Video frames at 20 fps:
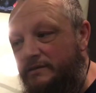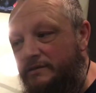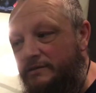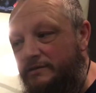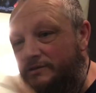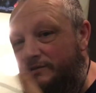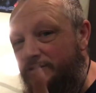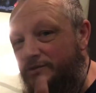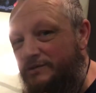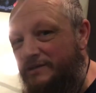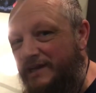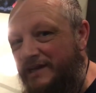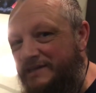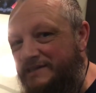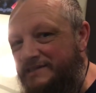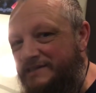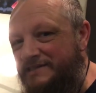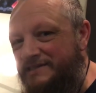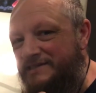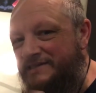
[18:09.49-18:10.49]
so you guys
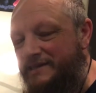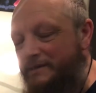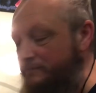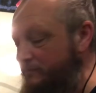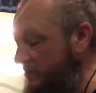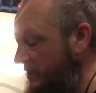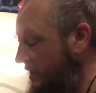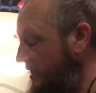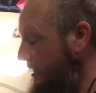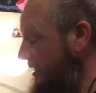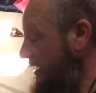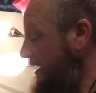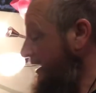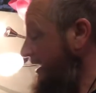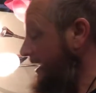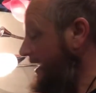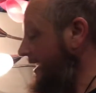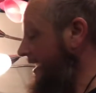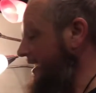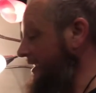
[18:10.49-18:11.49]
can see.
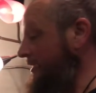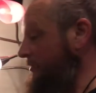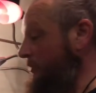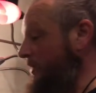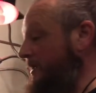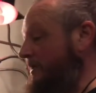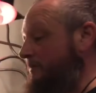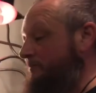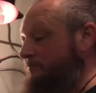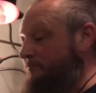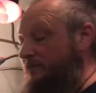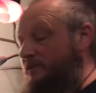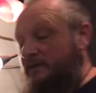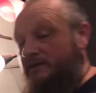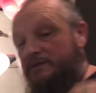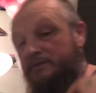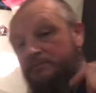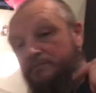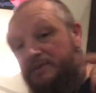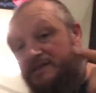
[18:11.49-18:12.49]
Anyway,
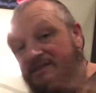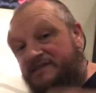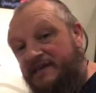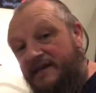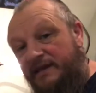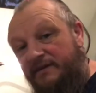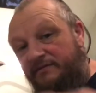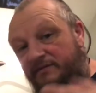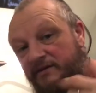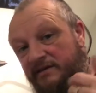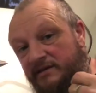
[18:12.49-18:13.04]
be safe.